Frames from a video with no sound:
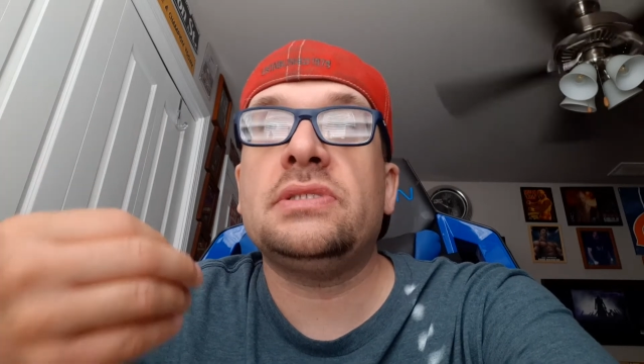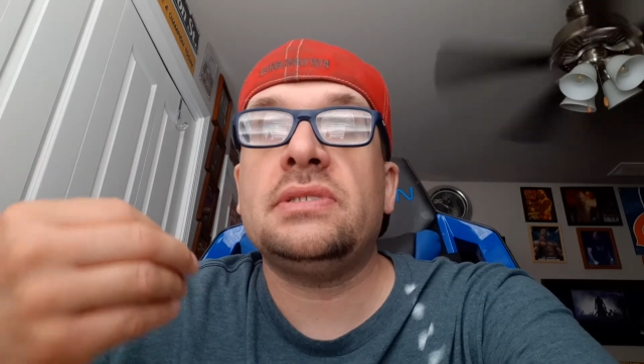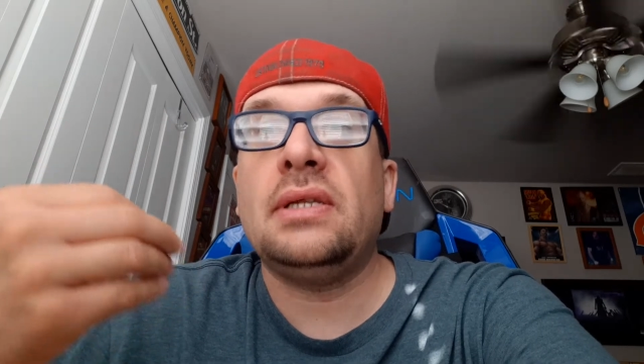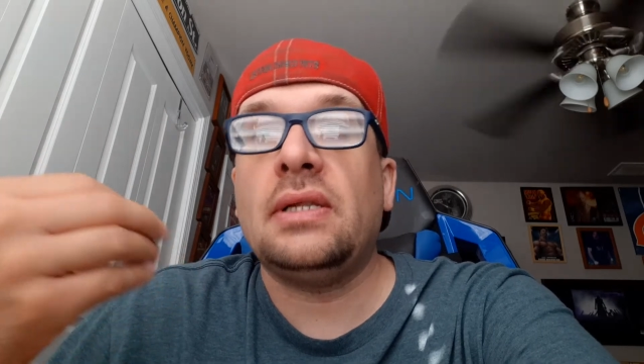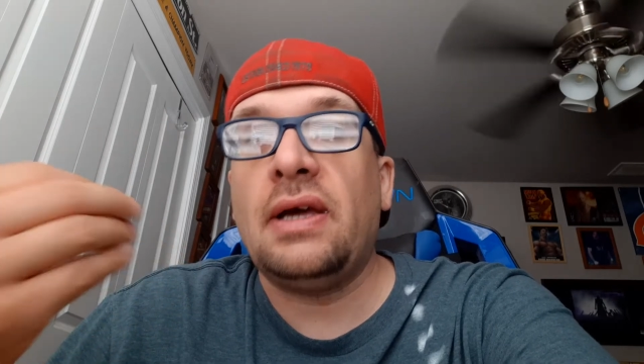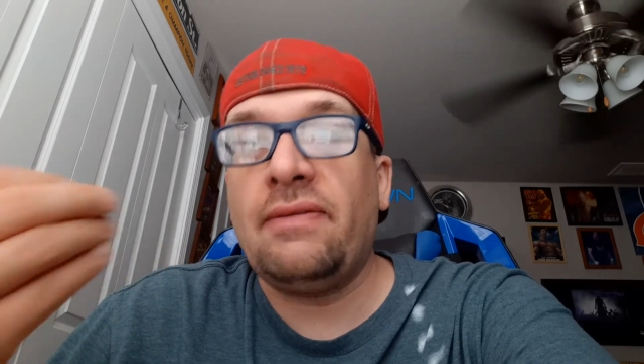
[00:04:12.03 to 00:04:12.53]

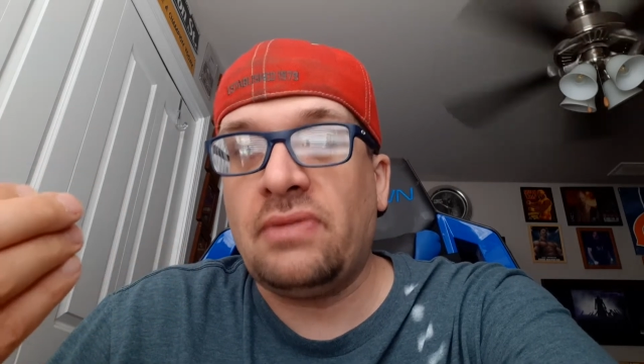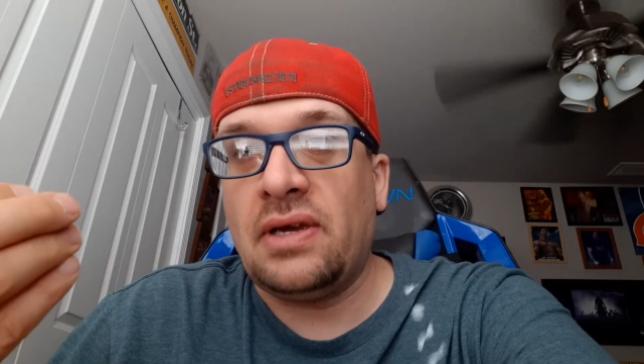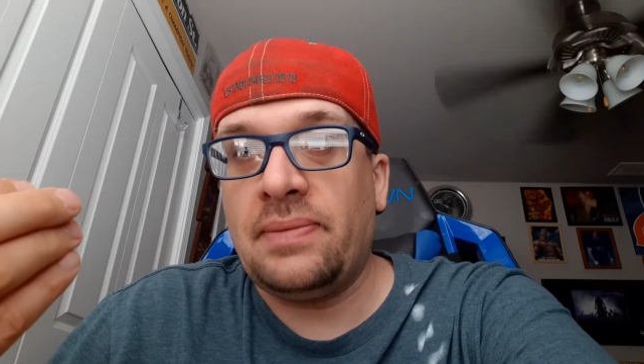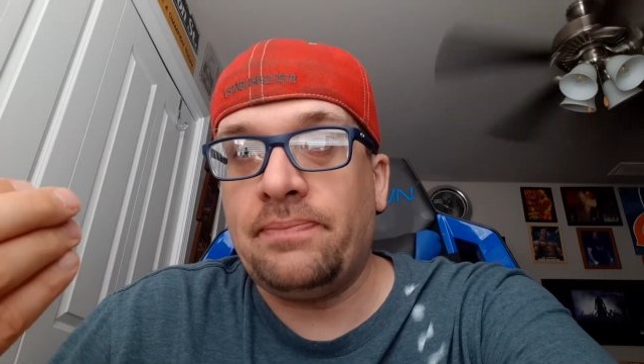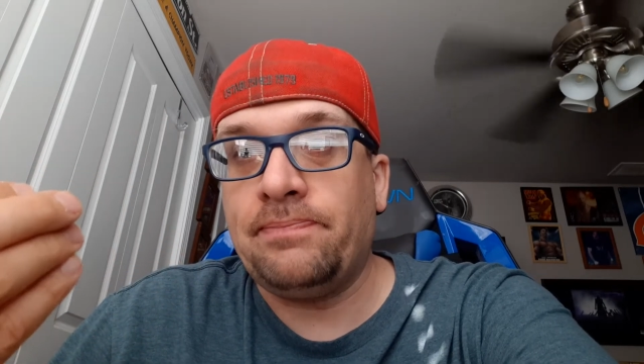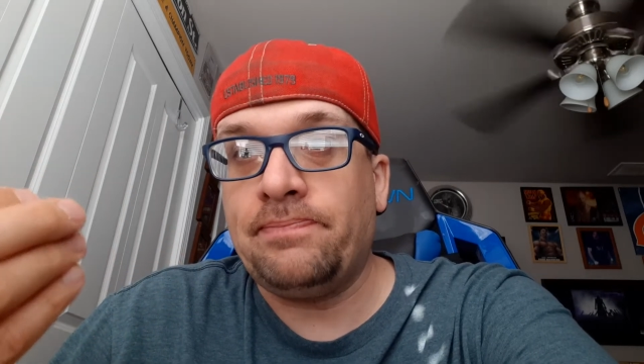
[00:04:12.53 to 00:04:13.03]
in a lifetime.